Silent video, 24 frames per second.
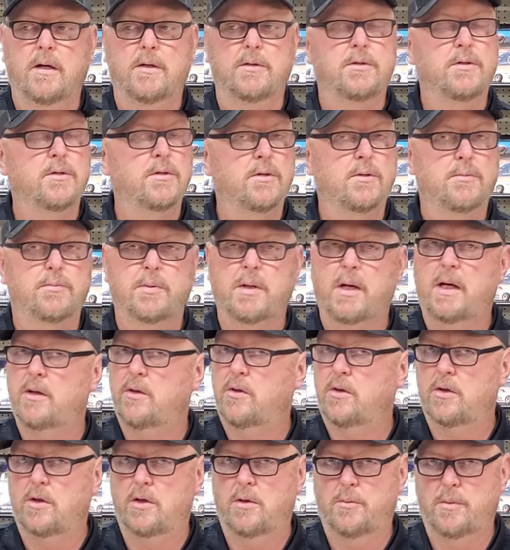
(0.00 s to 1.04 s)
you're probably
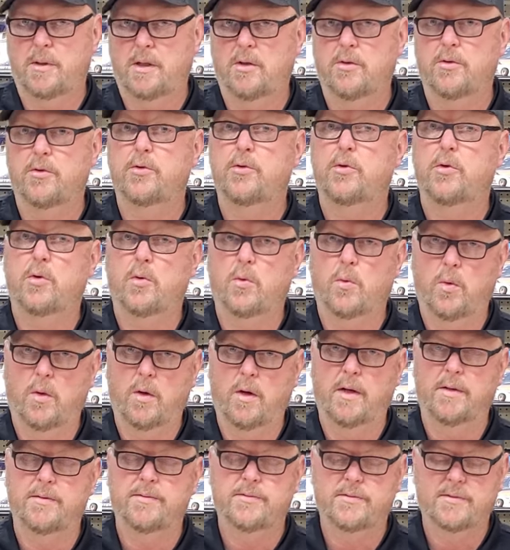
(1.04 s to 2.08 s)
only going to be able to do it
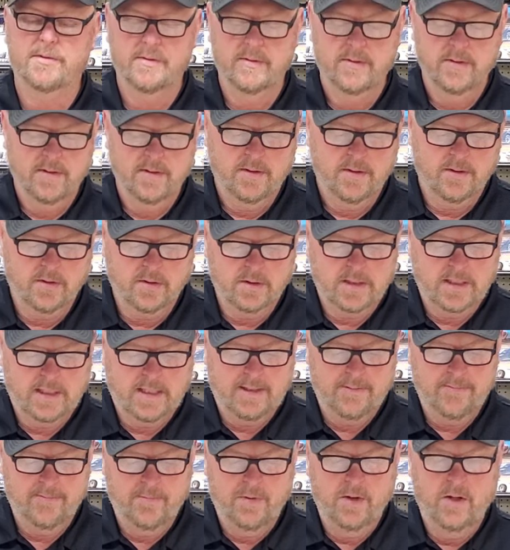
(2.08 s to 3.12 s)
once.
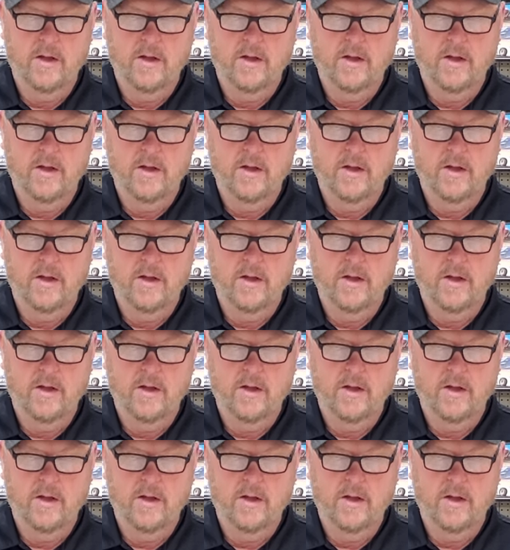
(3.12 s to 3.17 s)
Okay.